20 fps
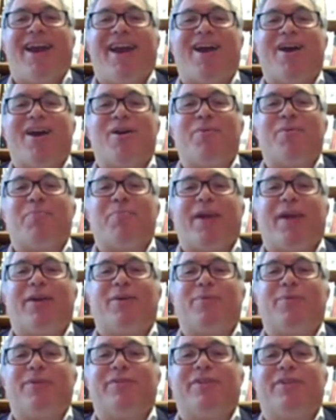
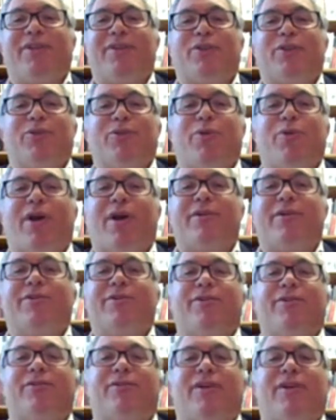Beckett once said, "The true
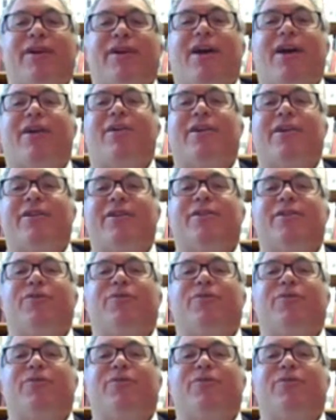artist